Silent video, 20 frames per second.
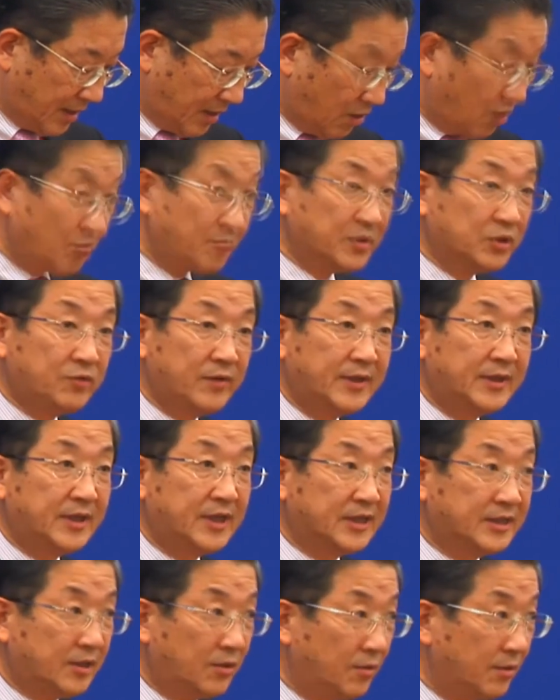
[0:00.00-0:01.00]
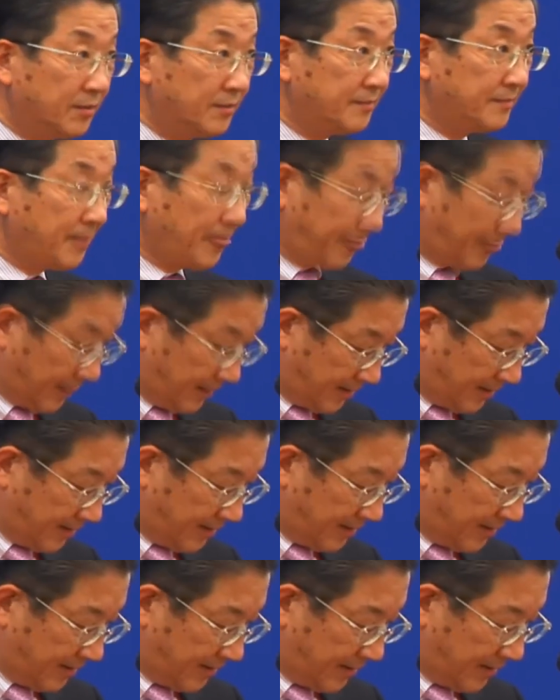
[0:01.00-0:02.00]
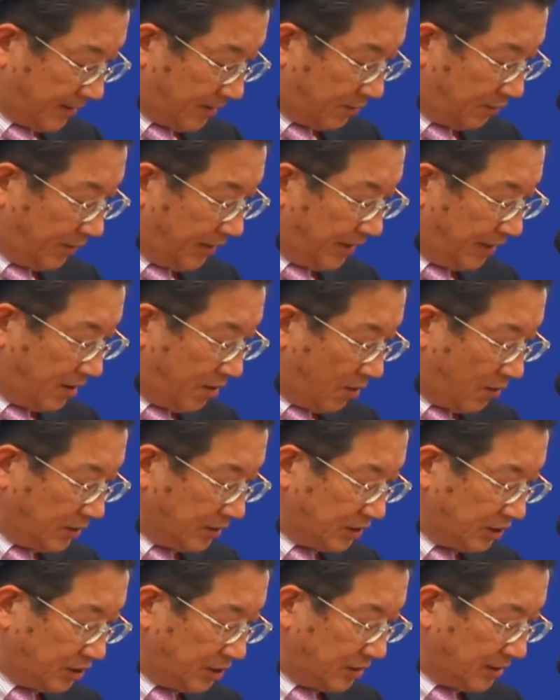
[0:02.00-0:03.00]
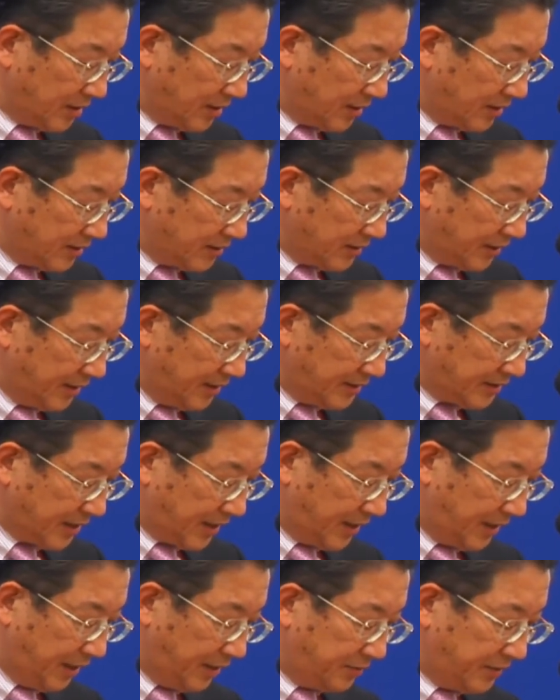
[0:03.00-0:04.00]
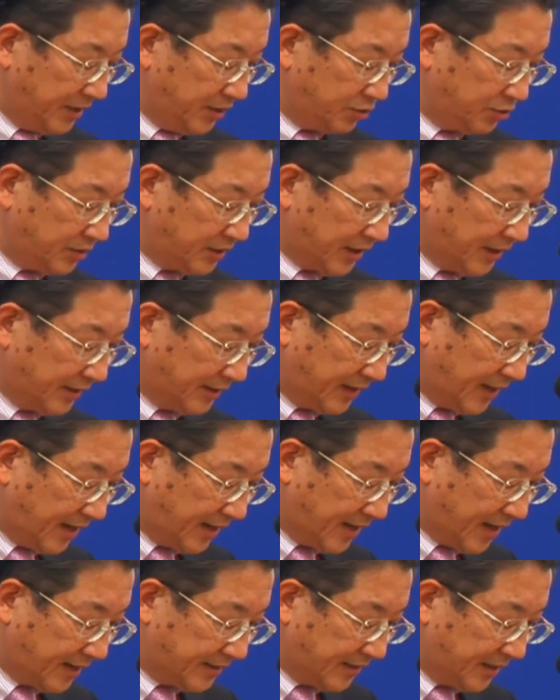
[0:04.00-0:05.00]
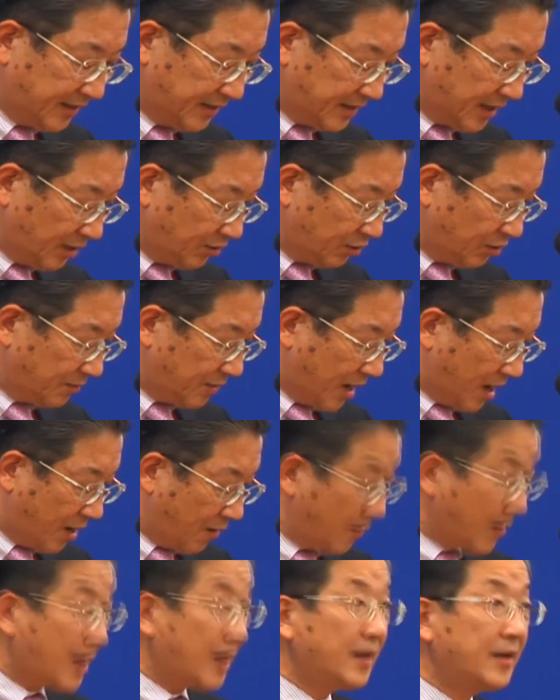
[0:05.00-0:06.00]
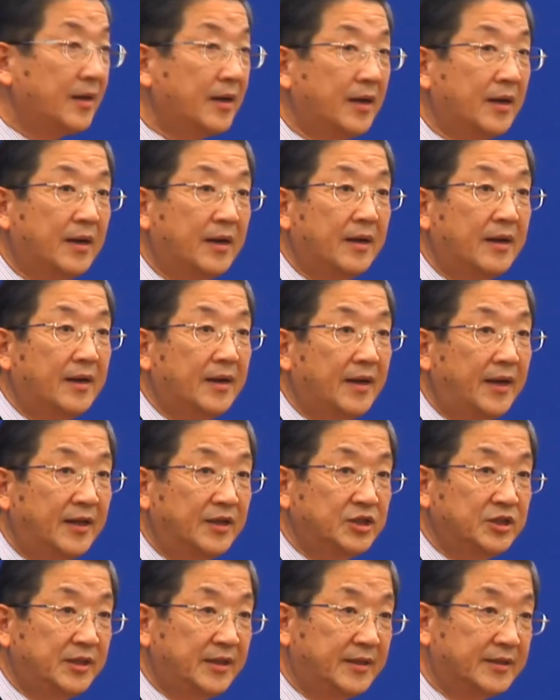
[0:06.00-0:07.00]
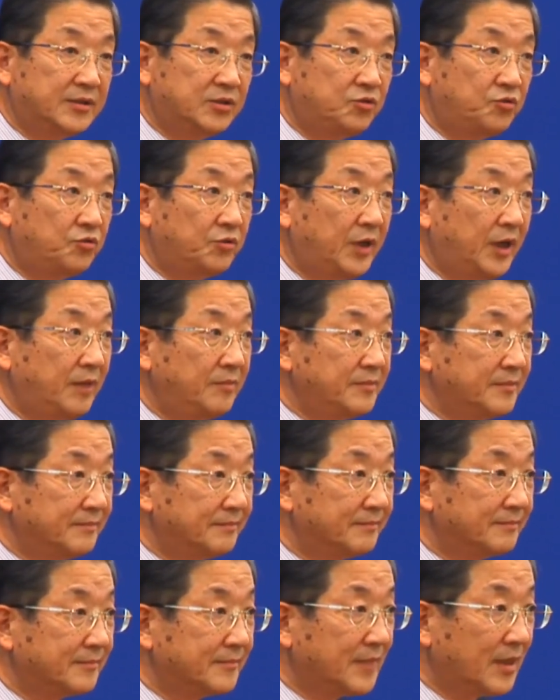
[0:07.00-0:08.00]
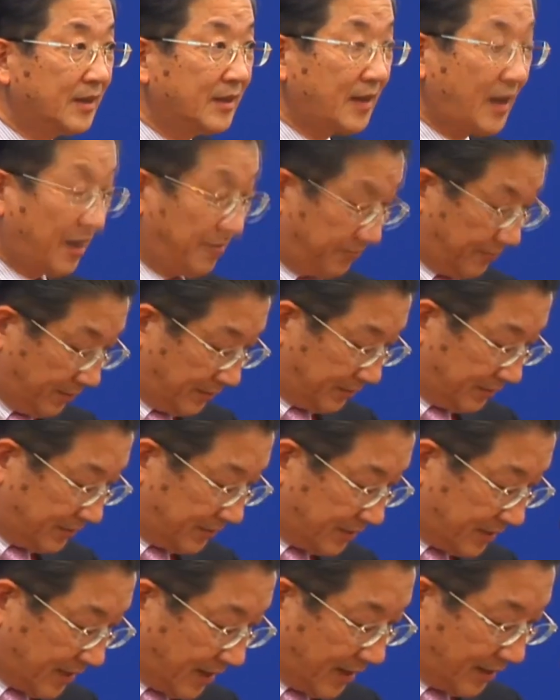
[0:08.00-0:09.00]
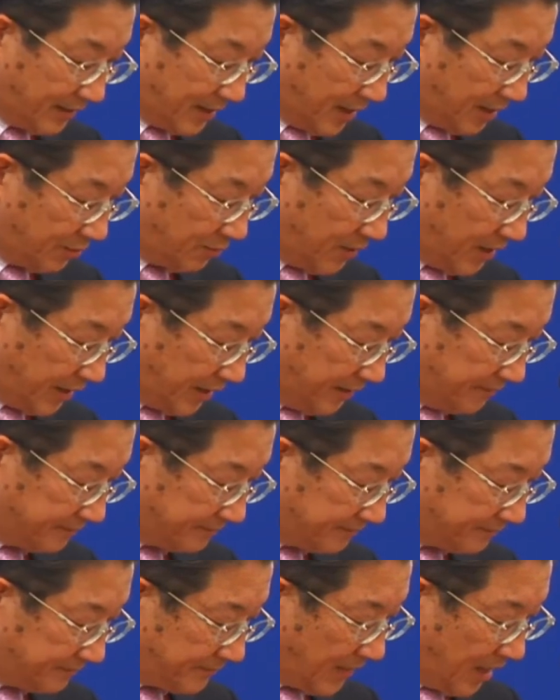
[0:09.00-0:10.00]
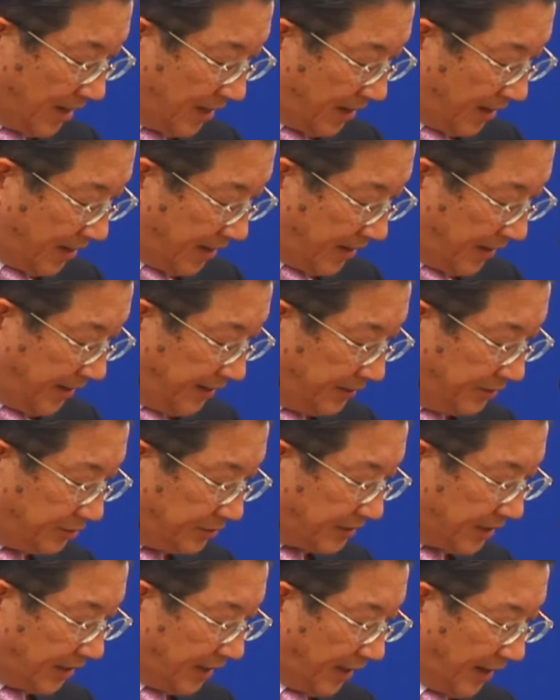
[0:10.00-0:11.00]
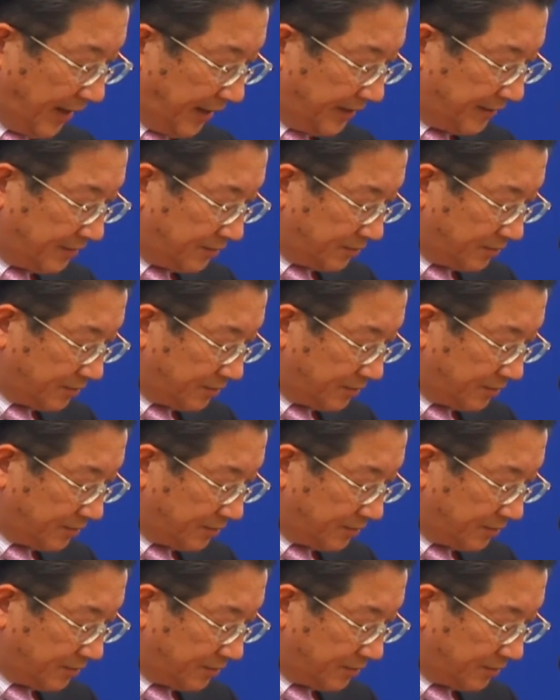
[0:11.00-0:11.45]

almost 20 years ago. We launched the Nissan Leaf in 2010 as a result of our engineers' dream, effort, and hard working. In 2008,